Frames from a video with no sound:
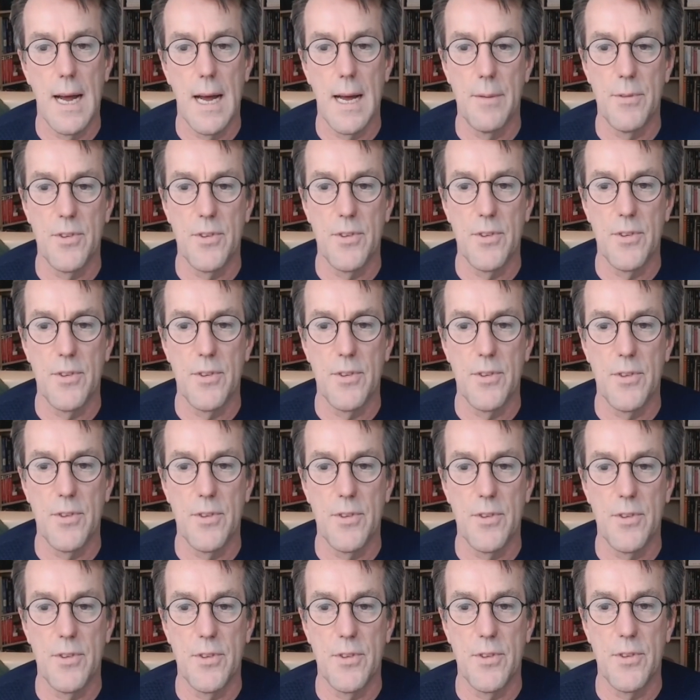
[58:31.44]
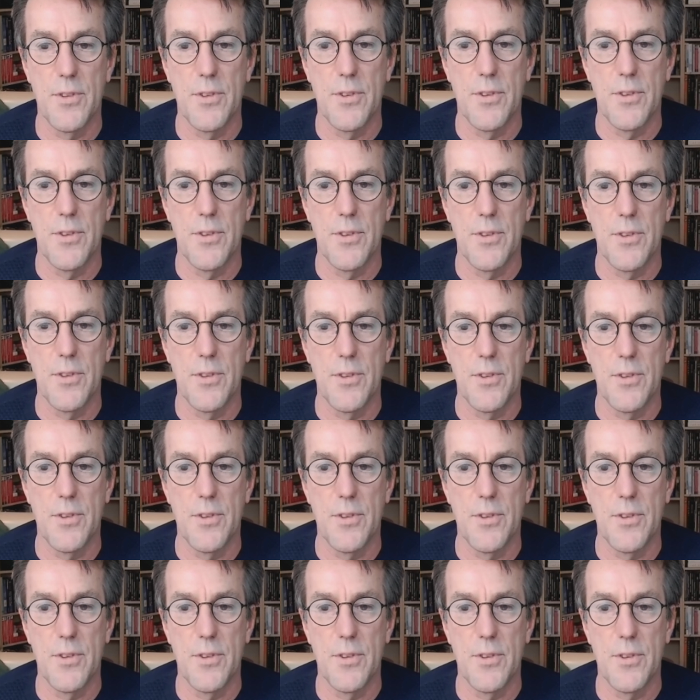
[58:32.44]
secure and normal
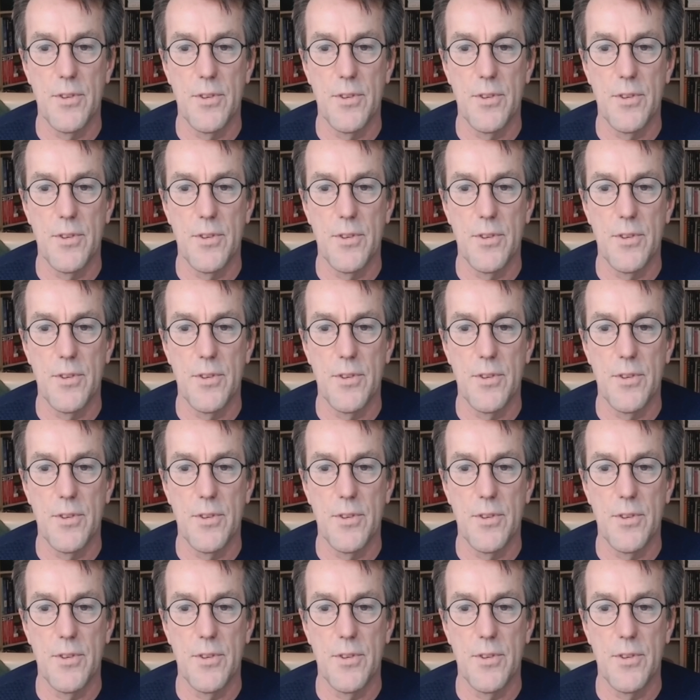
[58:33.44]
sense.